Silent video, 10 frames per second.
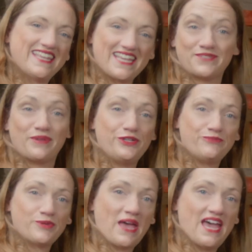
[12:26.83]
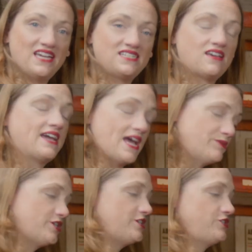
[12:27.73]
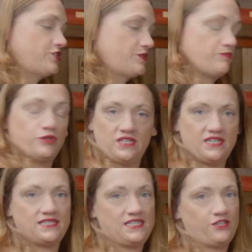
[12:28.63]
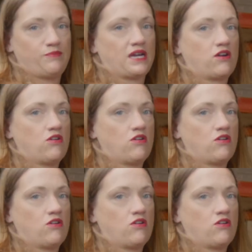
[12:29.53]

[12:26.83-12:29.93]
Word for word: That's my loom repaired. I am going to just put the ECU back